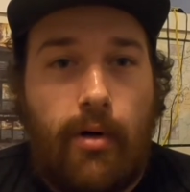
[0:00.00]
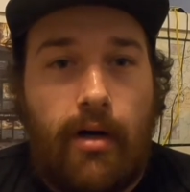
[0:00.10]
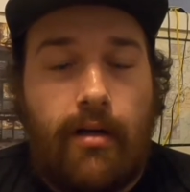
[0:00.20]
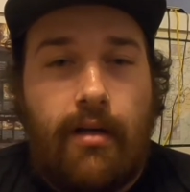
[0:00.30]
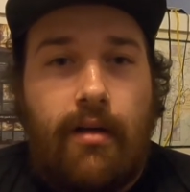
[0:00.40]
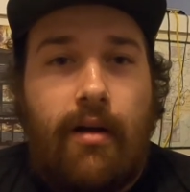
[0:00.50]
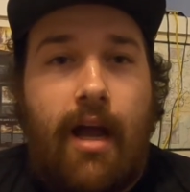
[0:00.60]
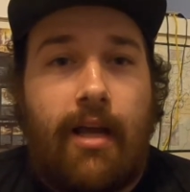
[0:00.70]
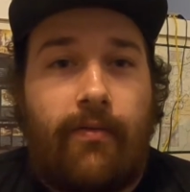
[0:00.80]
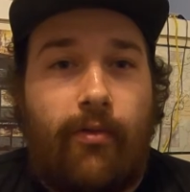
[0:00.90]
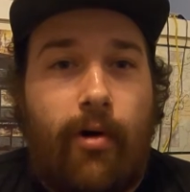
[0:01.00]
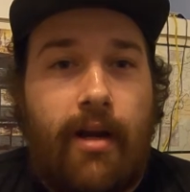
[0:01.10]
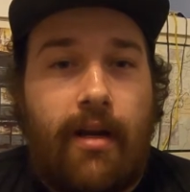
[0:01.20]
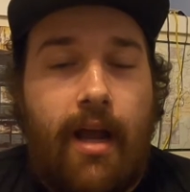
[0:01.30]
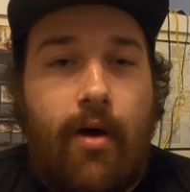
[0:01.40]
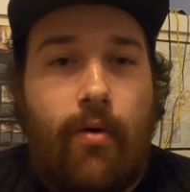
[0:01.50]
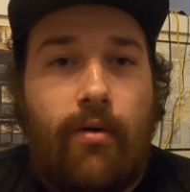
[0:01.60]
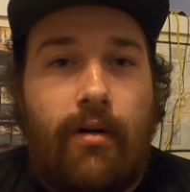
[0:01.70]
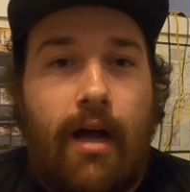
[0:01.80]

but as for right now,